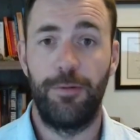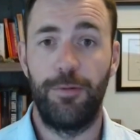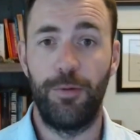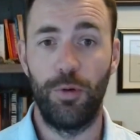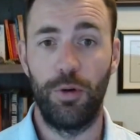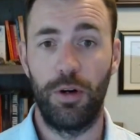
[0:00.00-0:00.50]

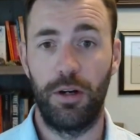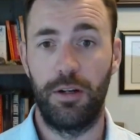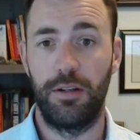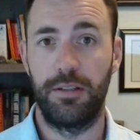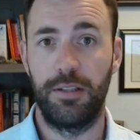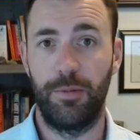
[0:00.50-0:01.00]

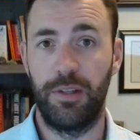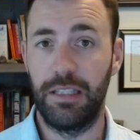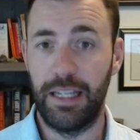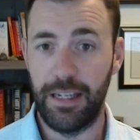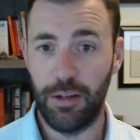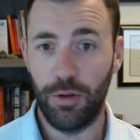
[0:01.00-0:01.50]
for some of the
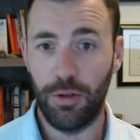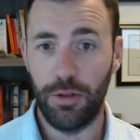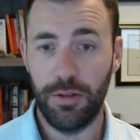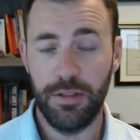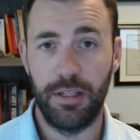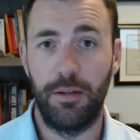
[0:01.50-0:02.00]
later holes,